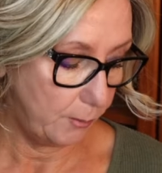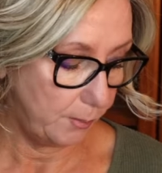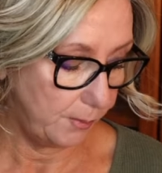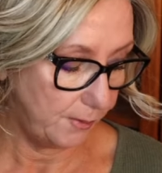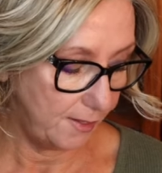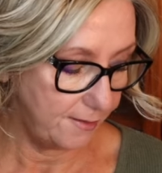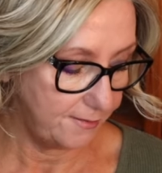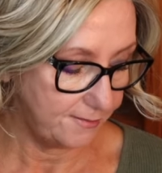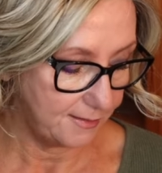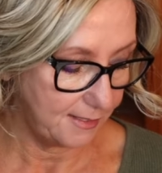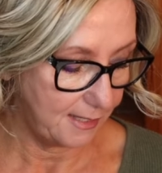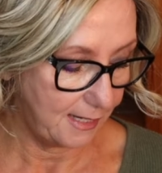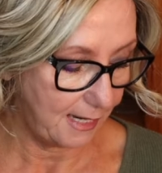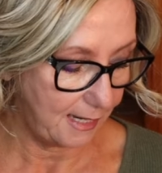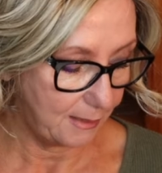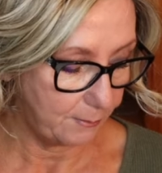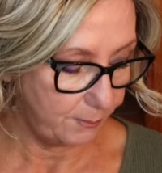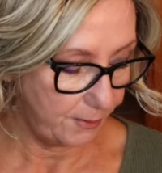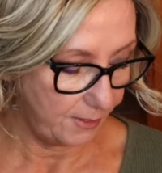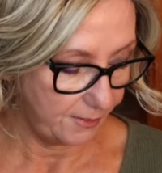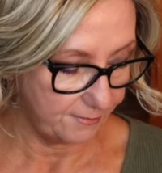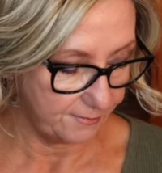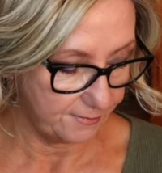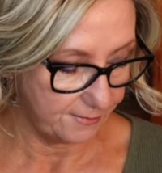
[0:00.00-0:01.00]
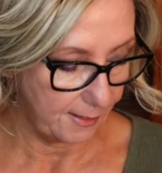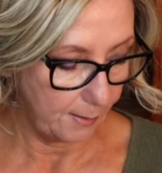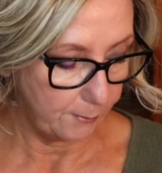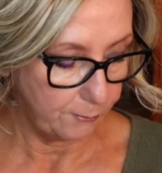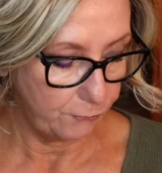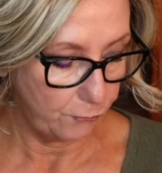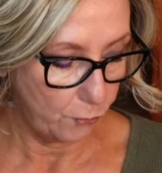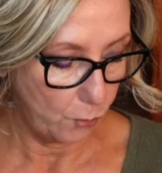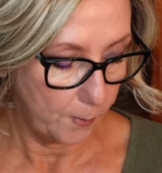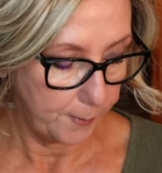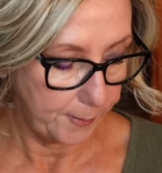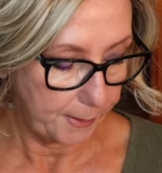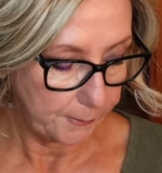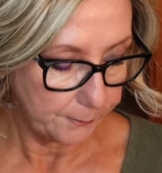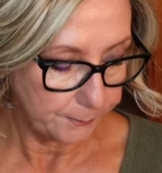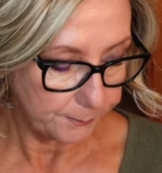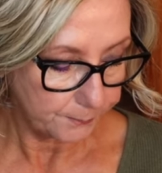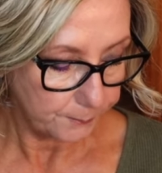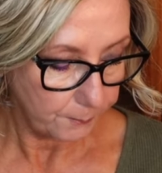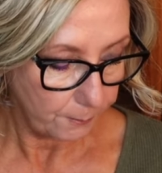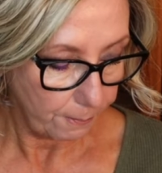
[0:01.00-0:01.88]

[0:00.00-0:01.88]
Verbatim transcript: place and, and picks it up for me.